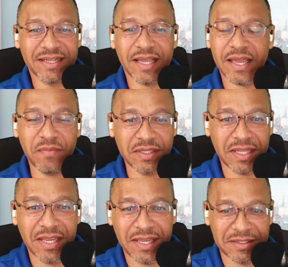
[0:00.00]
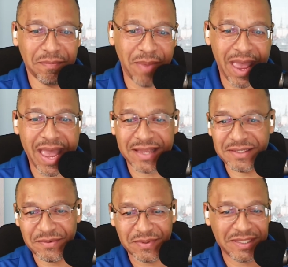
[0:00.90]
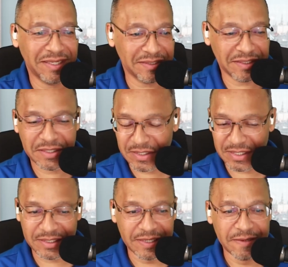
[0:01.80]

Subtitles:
Everything is a badge. Everything is a cookie.